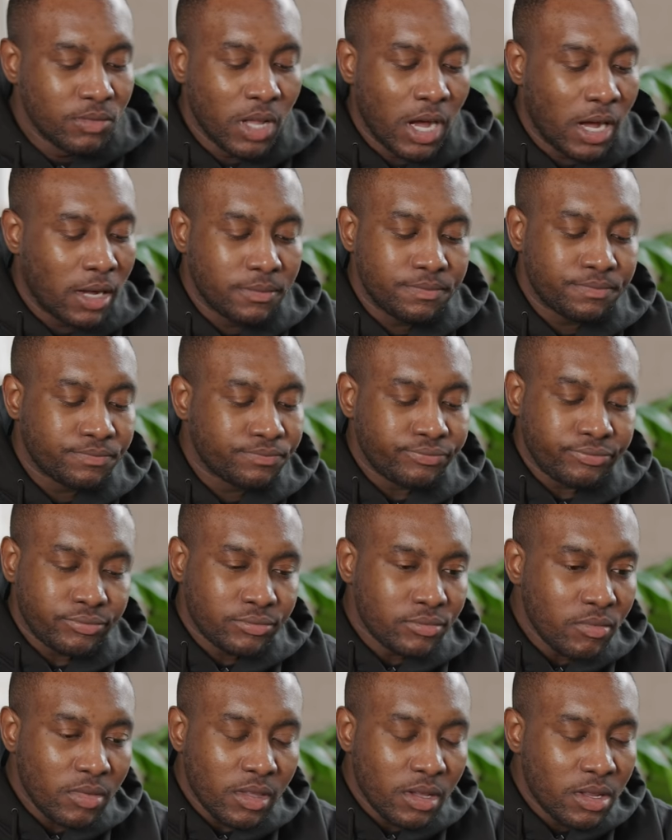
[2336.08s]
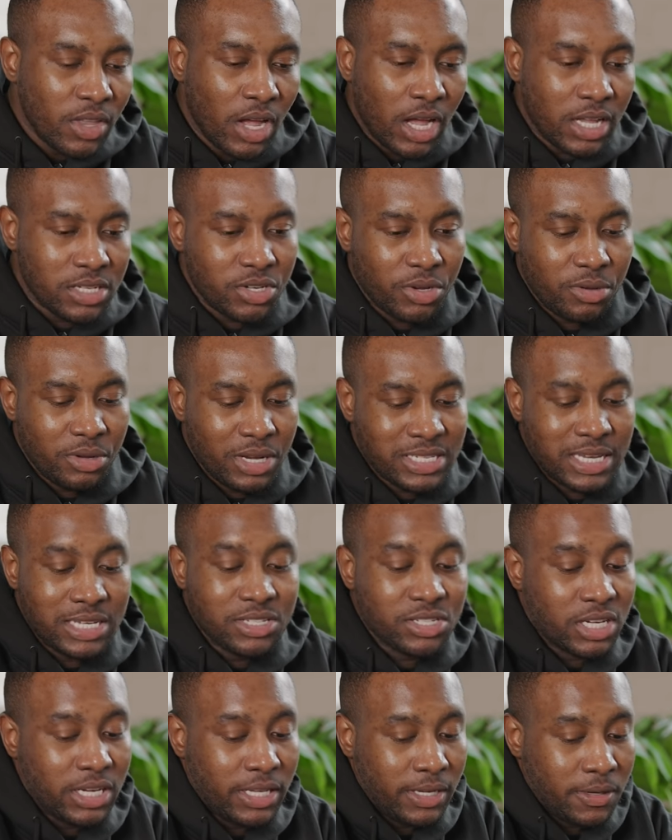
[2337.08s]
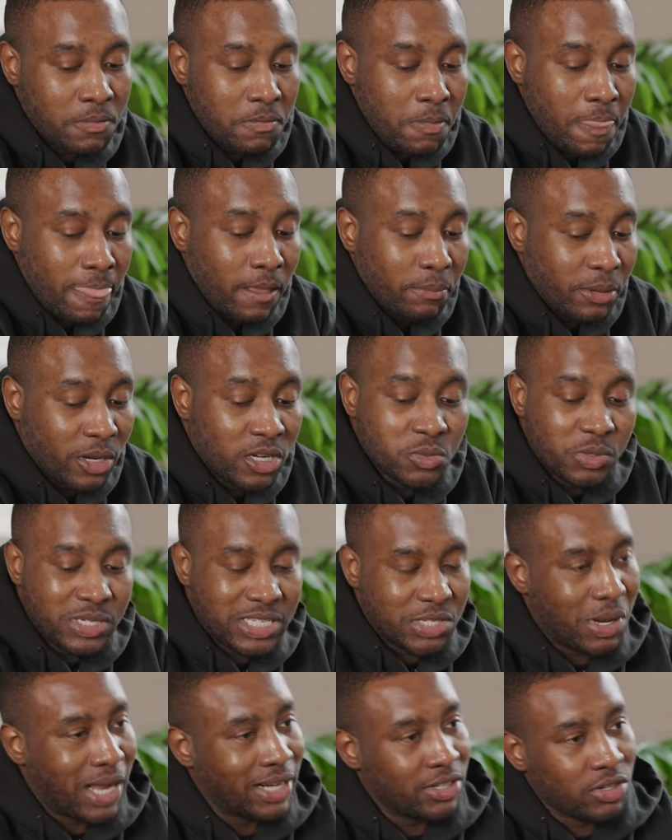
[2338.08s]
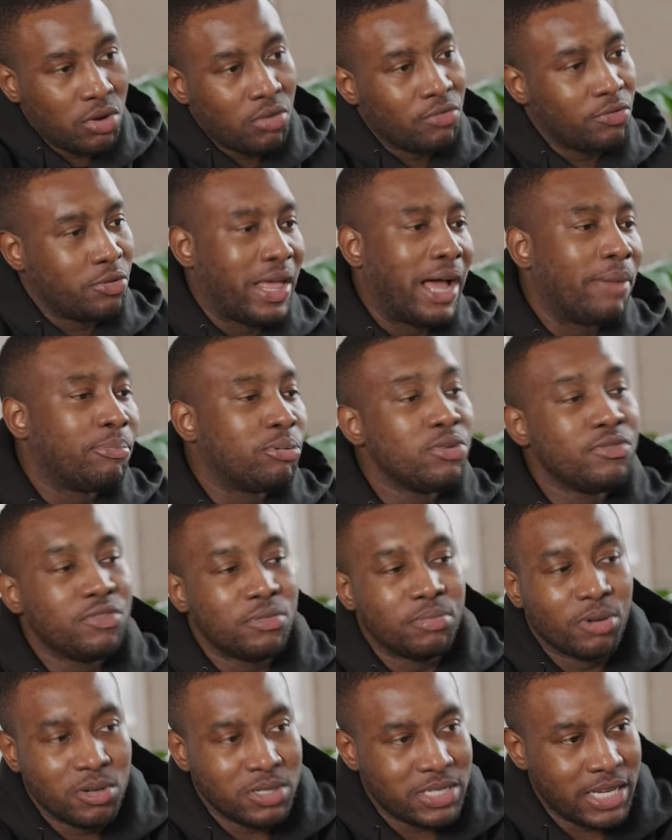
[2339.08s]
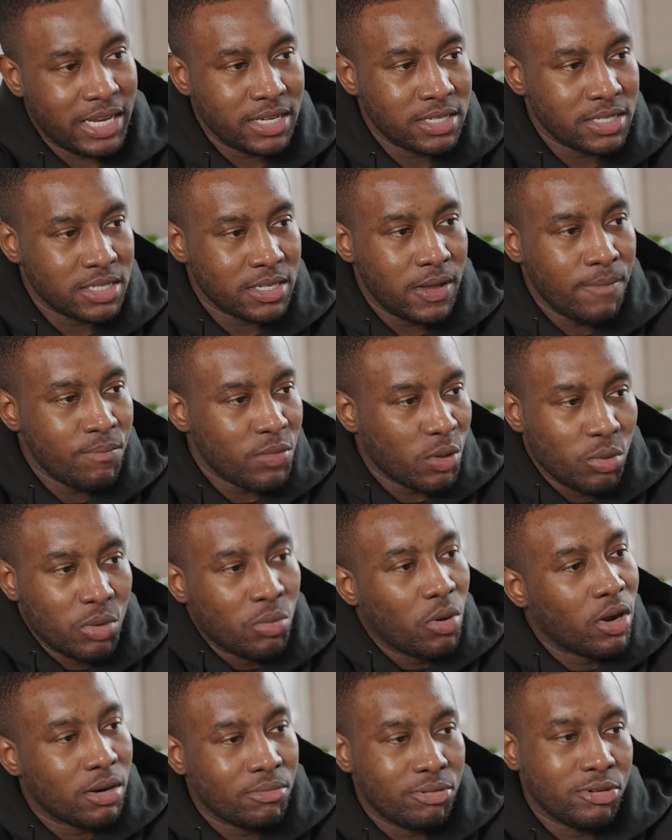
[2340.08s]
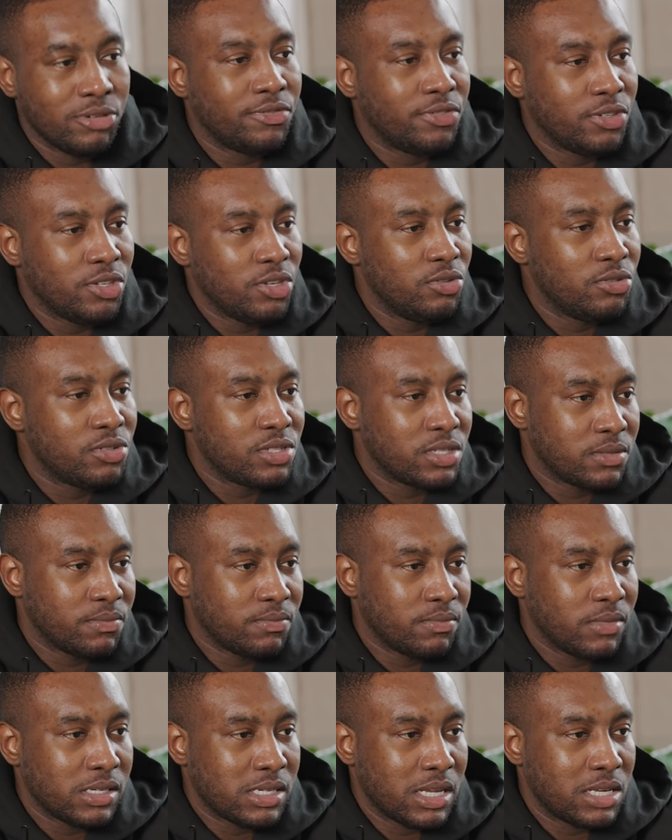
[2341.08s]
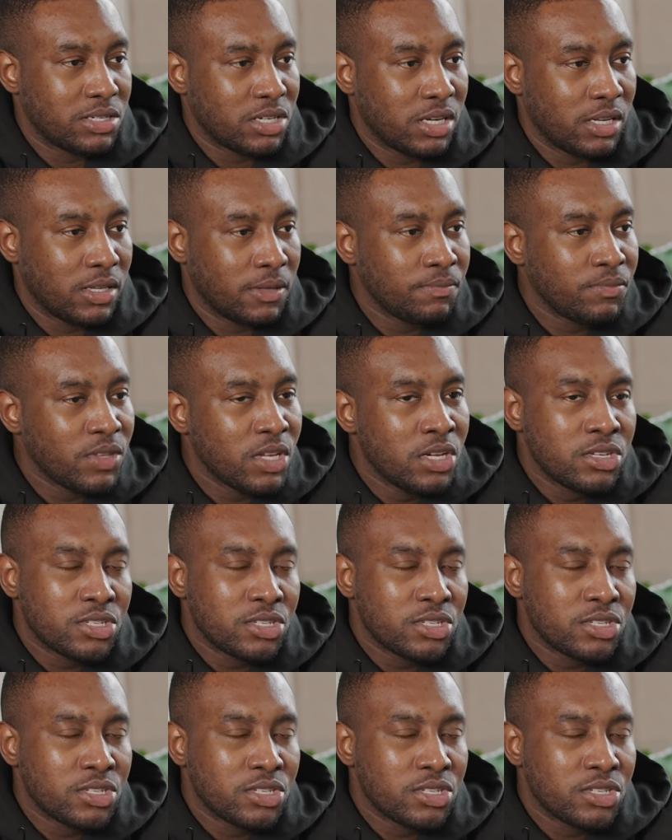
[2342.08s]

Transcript: No, no. So essentially, because we still hadn't gone through that approval process, mm-hmm. we weren't approved for use, essentially.